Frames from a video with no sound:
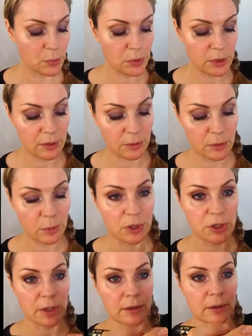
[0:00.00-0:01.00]
putting it on the
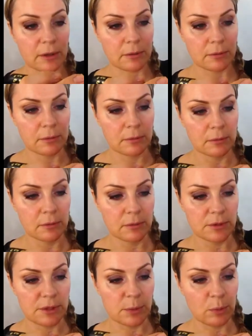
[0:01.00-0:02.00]
brush like that.
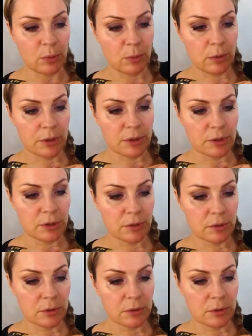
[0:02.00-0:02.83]
Simple brush.